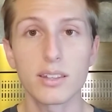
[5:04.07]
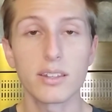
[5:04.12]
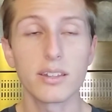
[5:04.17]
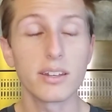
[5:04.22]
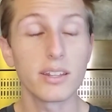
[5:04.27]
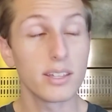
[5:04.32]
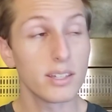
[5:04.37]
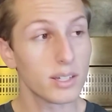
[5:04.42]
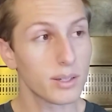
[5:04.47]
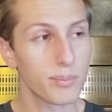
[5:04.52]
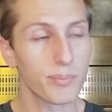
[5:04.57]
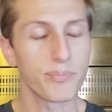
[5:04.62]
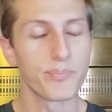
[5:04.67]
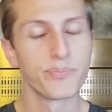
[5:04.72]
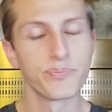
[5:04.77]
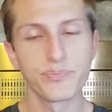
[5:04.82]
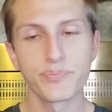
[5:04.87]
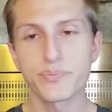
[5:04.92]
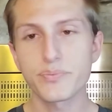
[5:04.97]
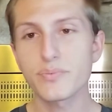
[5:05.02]
than him,
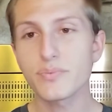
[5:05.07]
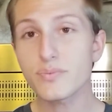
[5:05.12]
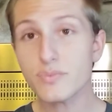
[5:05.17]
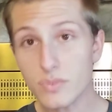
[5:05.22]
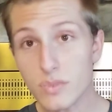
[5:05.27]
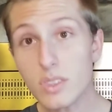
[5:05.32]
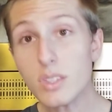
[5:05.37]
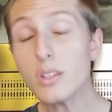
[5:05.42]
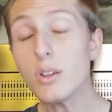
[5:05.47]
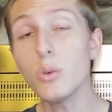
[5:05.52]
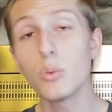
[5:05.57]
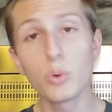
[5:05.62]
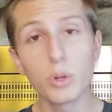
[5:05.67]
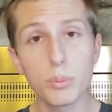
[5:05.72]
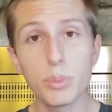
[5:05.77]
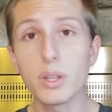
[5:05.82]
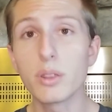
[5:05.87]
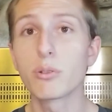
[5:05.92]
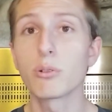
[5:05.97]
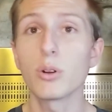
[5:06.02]
would
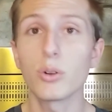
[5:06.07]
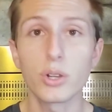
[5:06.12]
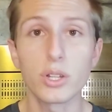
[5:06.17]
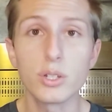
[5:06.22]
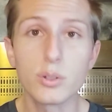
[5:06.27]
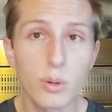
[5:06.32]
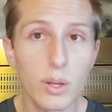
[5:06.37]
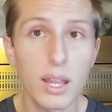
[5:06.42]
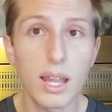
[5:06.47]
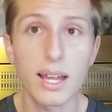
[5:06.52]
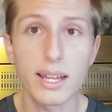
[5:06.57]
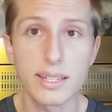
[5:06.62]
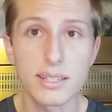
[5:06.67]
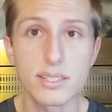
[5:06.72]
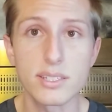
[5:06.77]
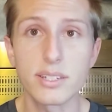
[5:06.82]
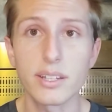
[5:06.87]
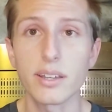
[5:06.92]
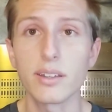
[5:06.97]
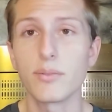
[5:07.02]
be thrown into a
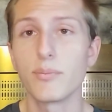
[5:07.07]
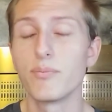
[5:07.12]
lion's den.